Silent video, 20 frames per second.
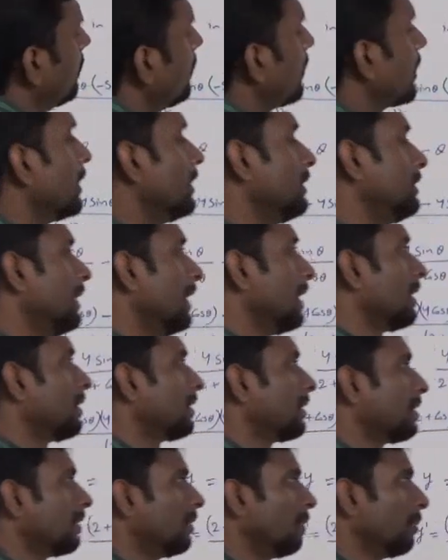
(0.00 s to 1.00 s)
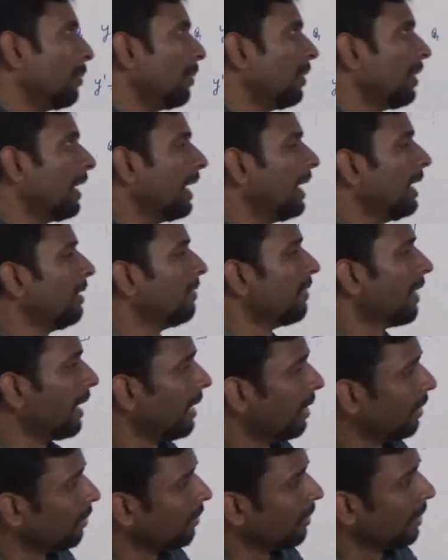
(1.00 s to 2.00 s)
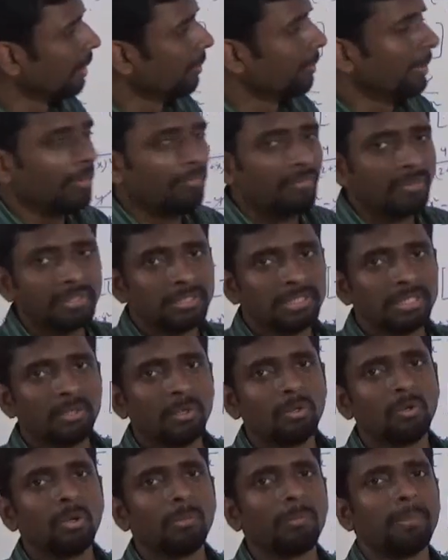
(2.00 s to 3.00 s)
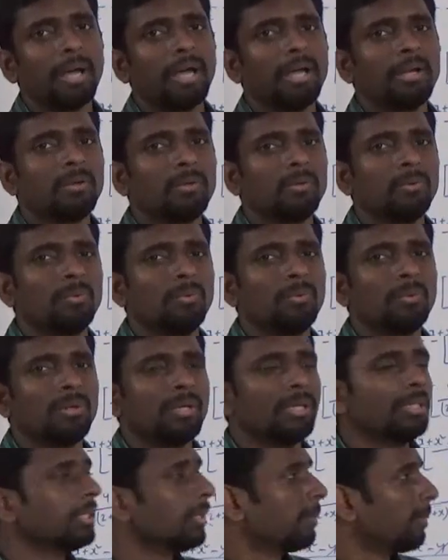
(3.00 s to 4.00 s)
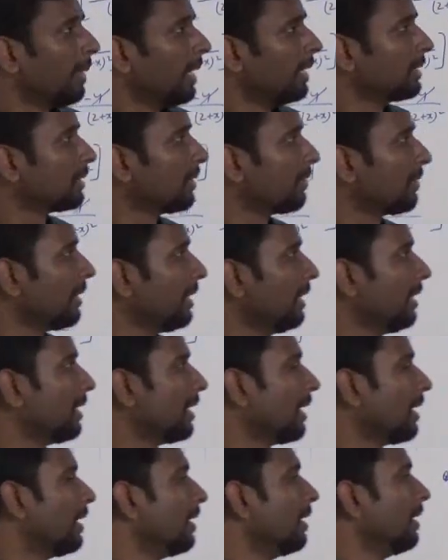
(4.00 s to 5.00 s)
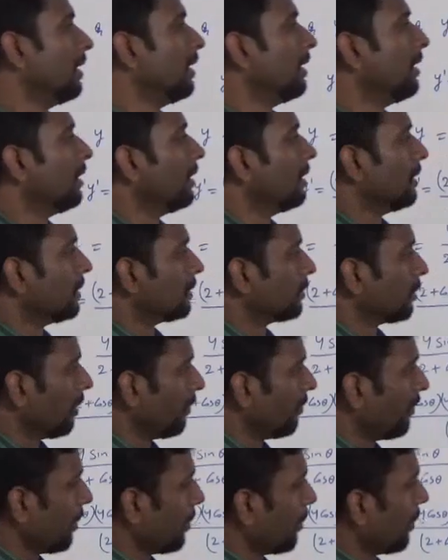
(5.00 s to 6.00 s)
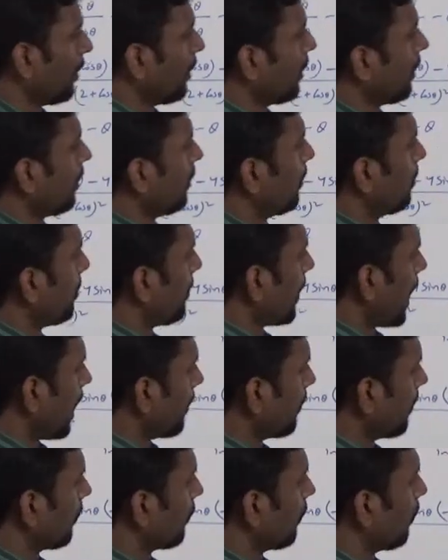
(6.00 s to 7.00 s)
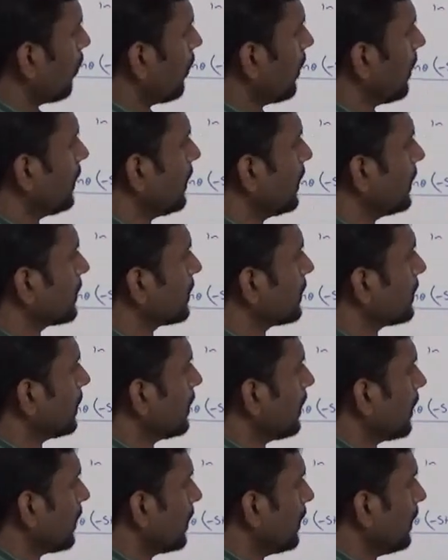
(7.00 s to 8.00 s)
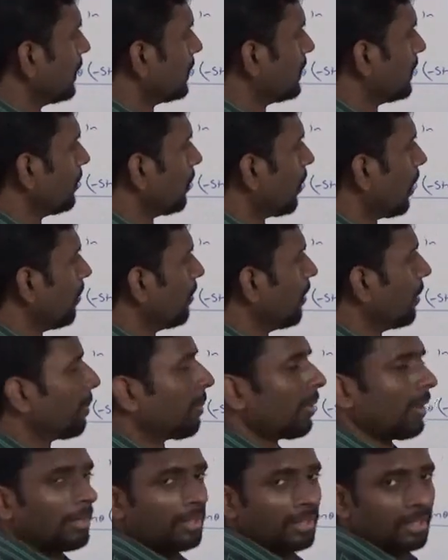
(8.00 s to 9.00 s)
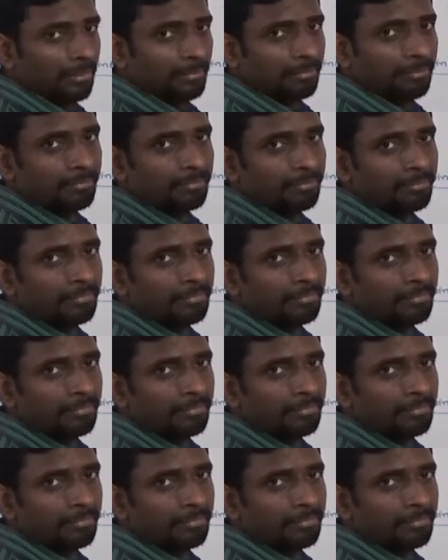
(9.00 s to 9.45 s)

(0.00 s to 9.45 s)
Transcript: We can check to put any value in between 0 to pi 2 in the place of theta. So if you put pi by 4 in this, this is always positive.